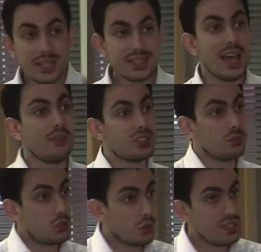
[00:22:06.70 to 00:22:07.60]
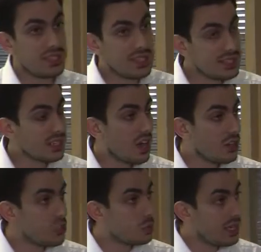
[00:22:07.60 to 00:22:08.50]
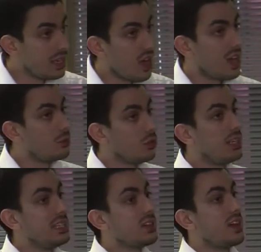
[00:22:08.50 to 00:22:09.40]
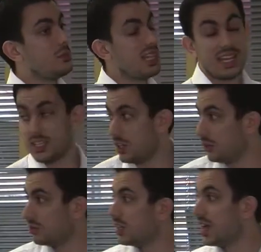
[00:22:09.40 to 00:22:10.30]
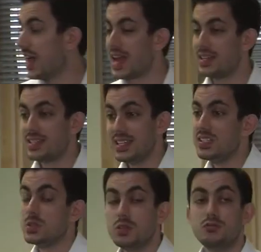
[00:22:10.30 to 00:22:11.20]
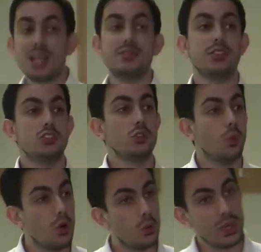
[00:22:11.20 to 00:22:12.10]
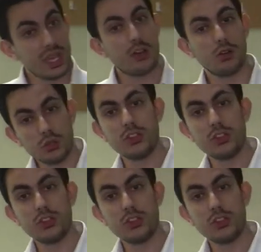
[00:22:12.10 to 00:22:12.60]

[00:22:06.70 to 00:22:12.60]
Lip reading: need to have some choice in this. It can't just be, I'm your leader, I'm telling you. And it needs to be relevant to what we are all